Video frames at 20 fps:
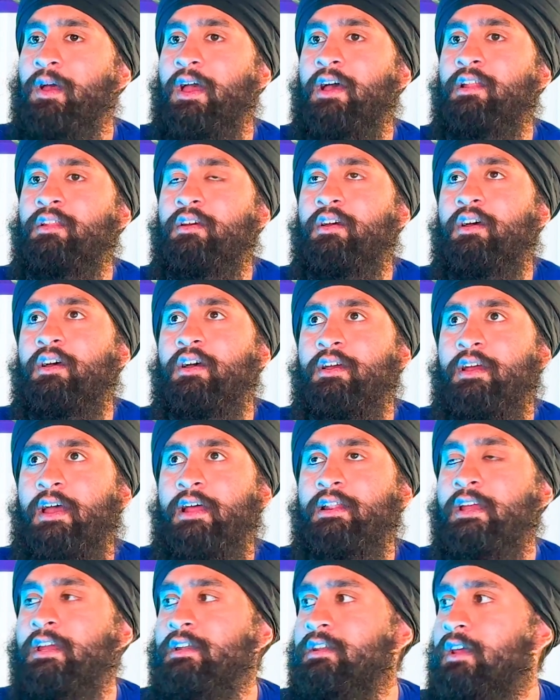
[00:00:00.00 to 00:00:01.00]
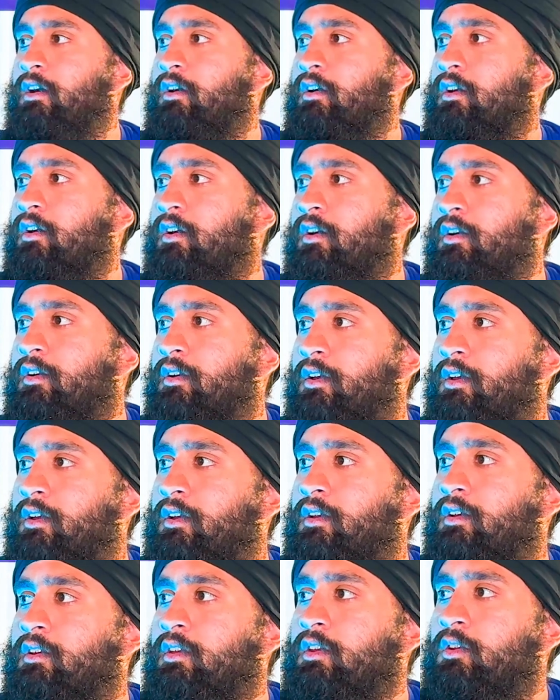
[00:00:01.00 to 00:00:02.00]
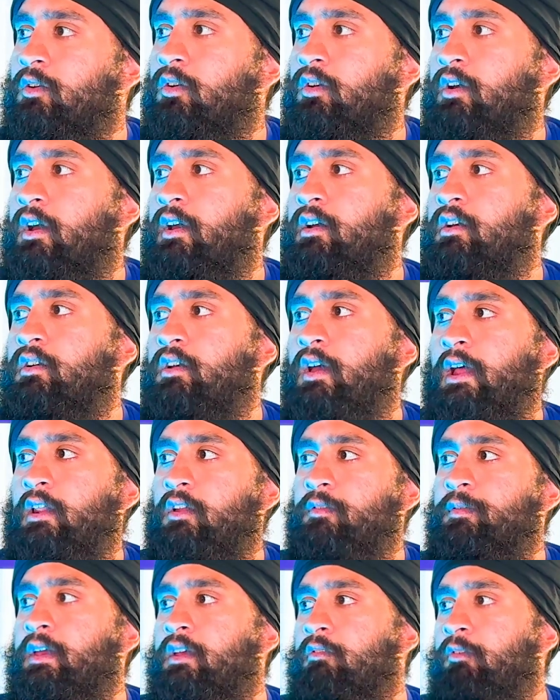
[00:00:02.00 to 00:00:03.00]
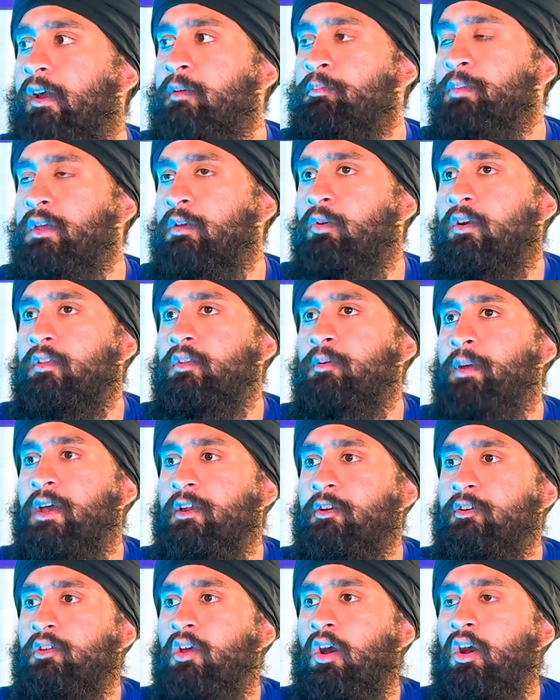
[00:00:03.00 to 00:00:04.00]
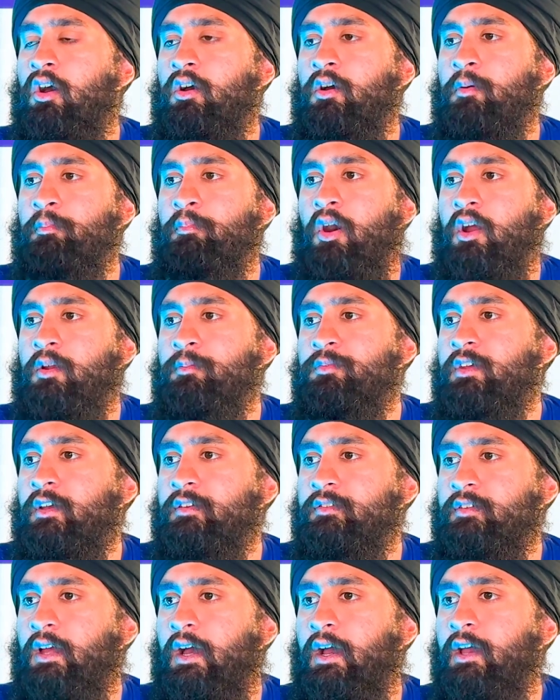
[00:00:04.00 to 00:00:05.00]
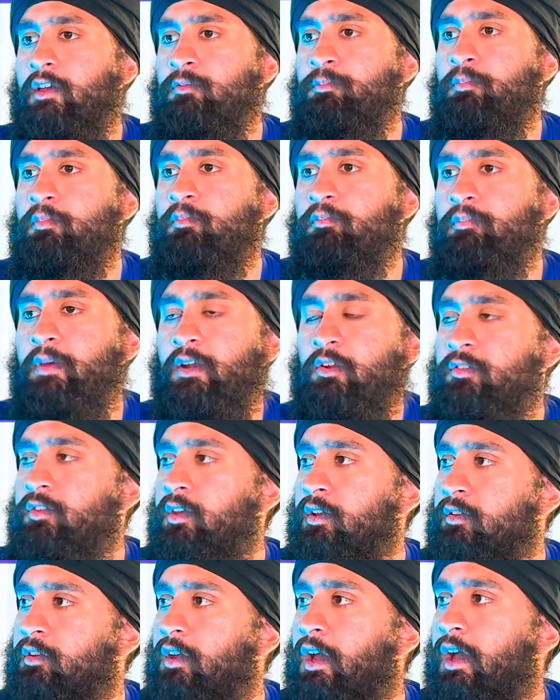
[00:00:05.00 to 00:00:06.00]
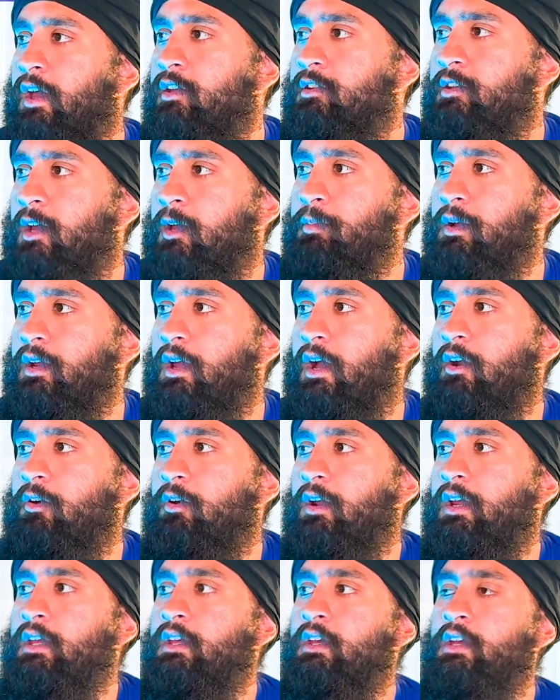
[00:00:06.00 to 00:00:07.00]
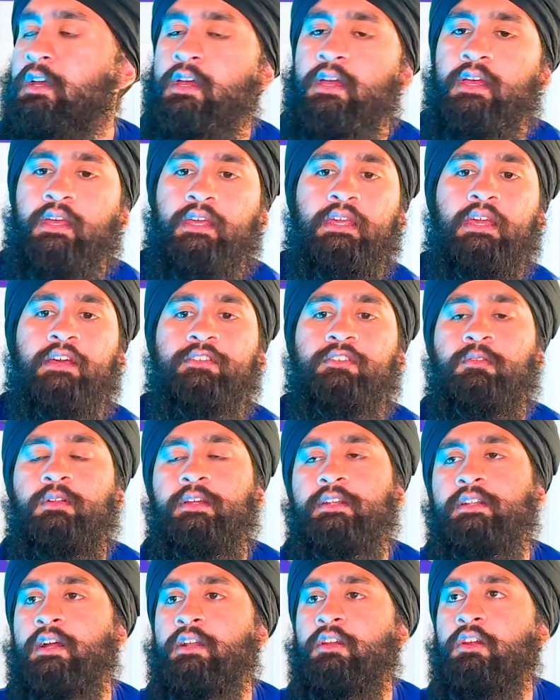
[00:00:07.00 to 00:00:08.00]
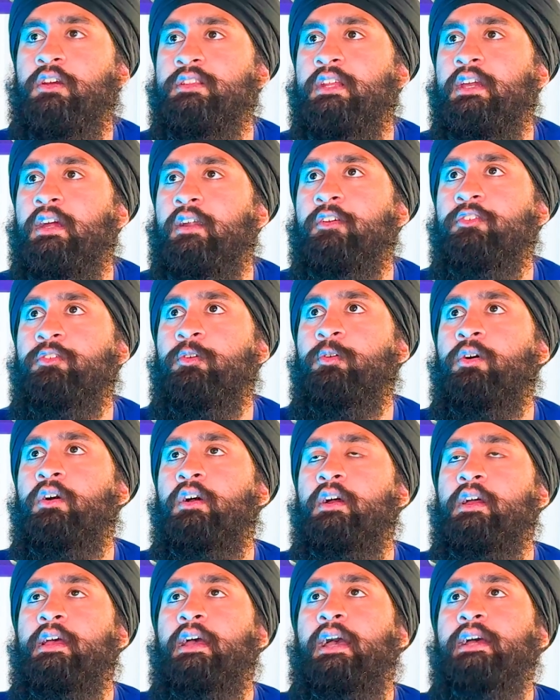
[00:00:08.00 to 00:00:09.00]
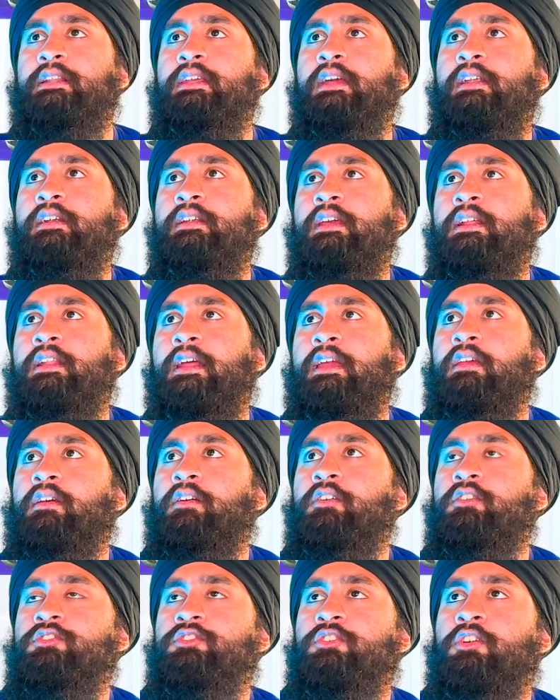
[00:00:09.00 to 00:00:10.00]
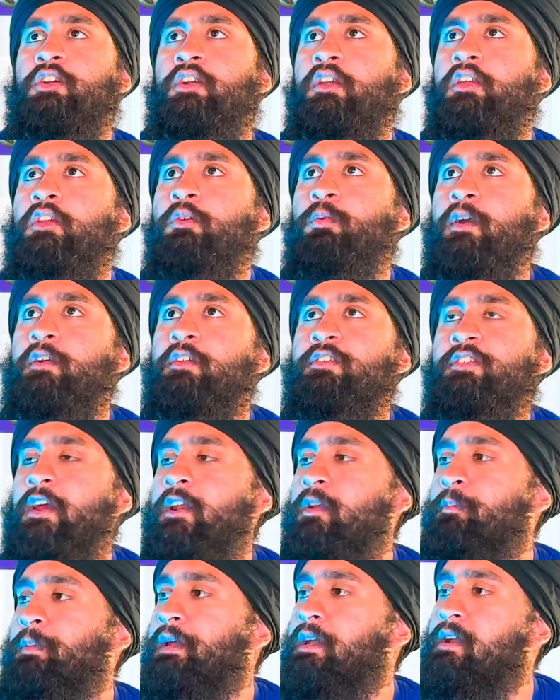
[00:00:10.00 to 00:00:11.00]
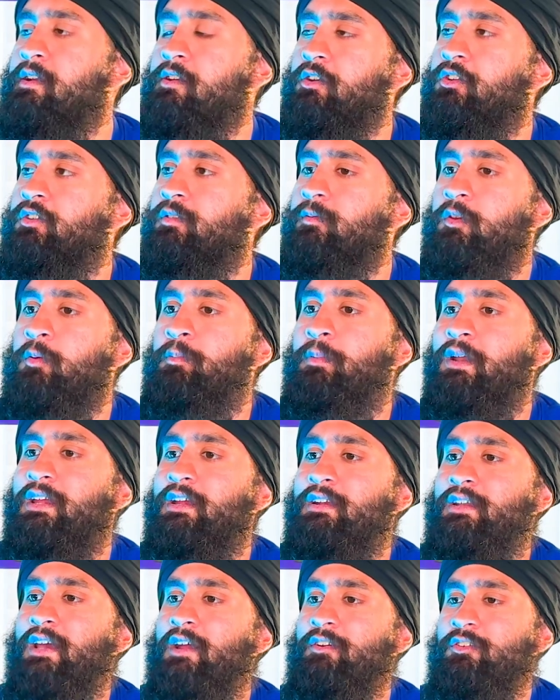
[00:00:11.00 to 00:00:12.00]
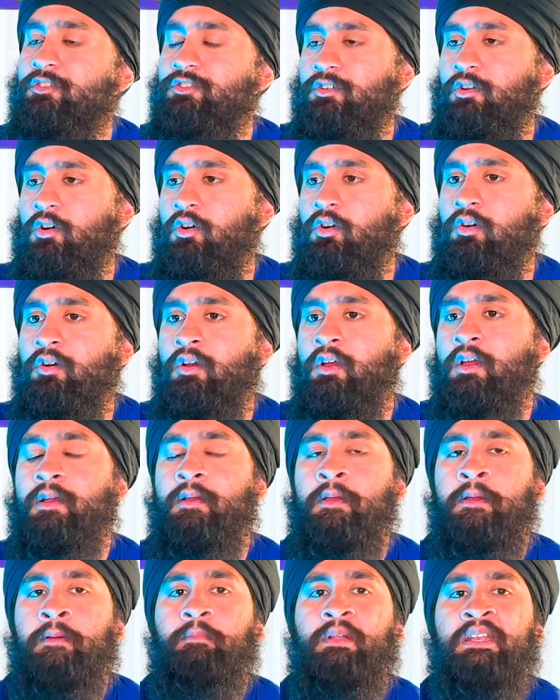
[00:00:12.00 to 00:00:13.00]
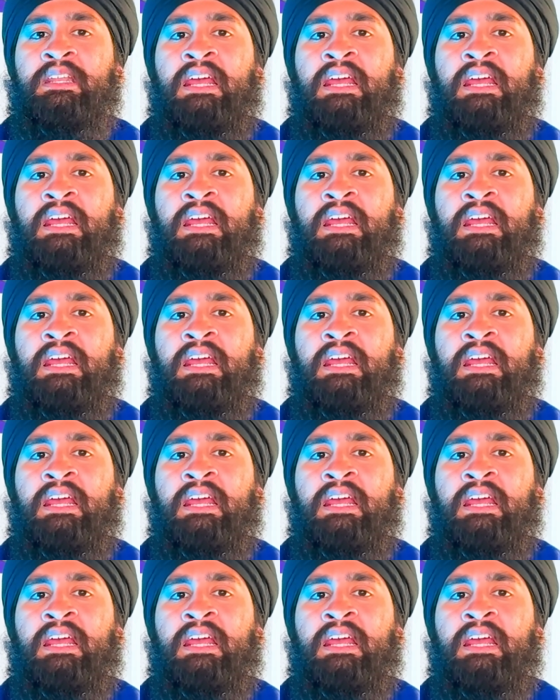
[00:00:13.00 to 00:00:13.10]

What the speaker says: to help LA, elevate, right? Be one of the better bottom 6 guys, middle 6 guy type of guy, right? He hasn't really done good there. So at the end of the day, like, sure, you want to sign a player, you bring in Tanner Jeannot, but